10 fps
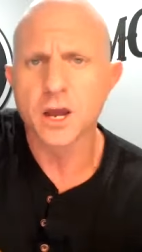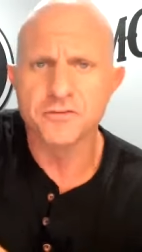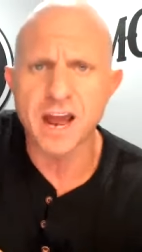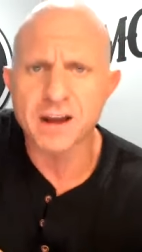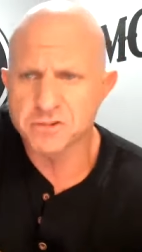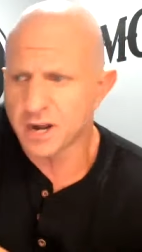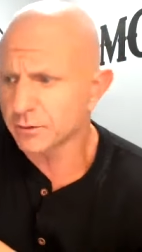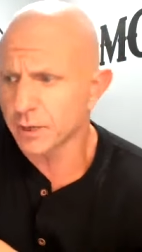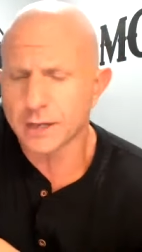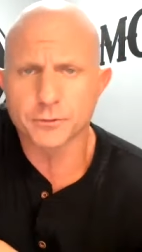now i
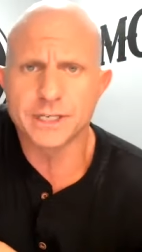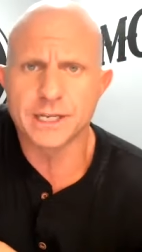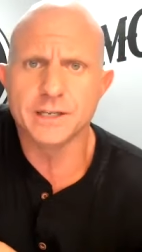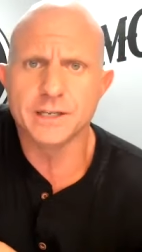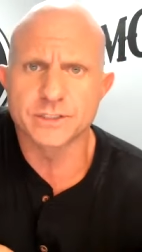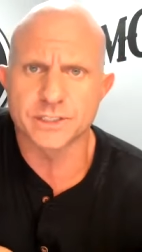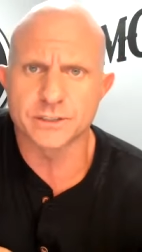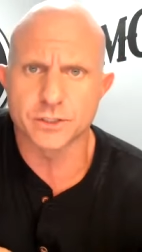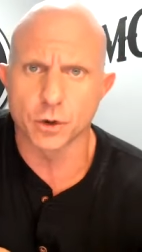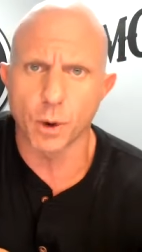don't i don't need any
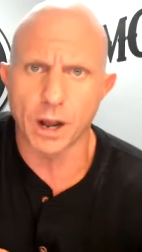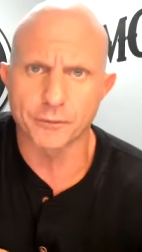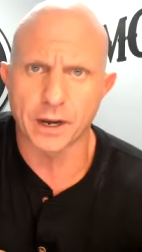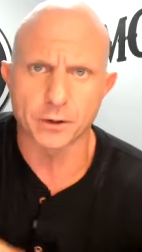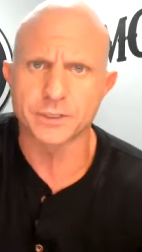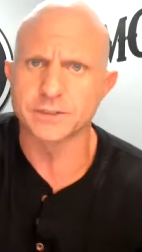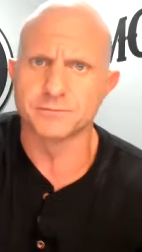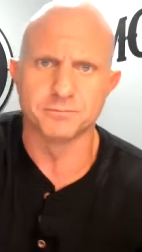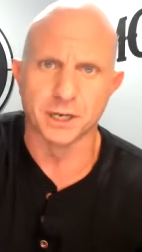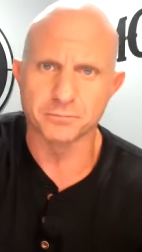listings to go out there i don't need
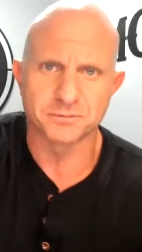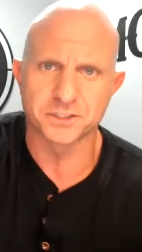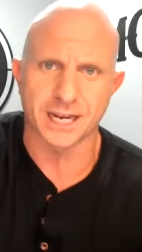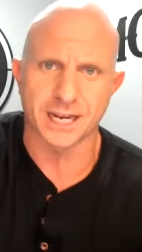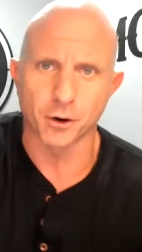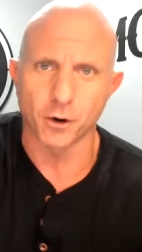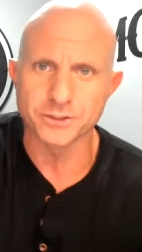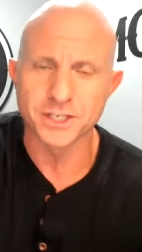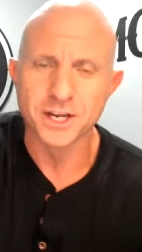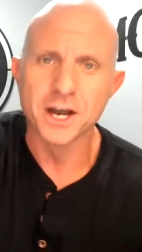you know sign
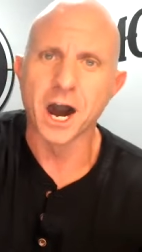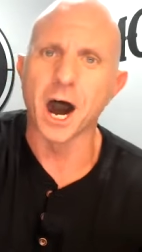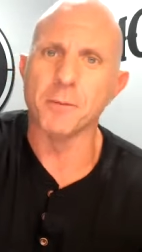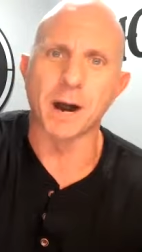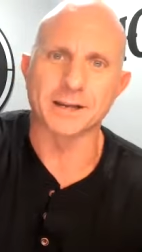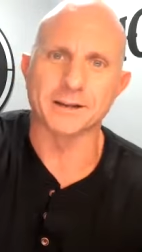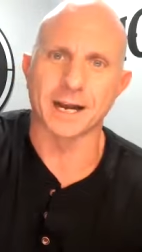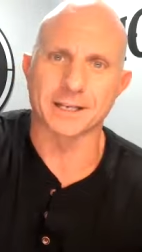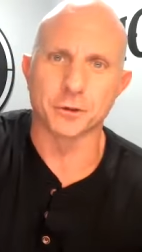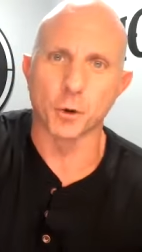calls um i
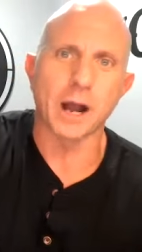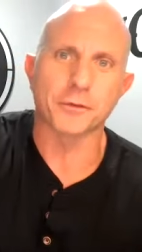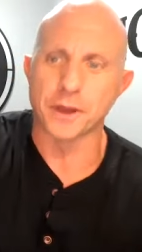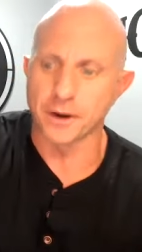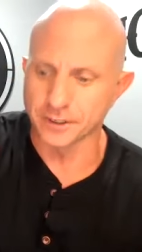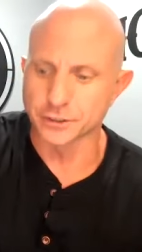i can go out there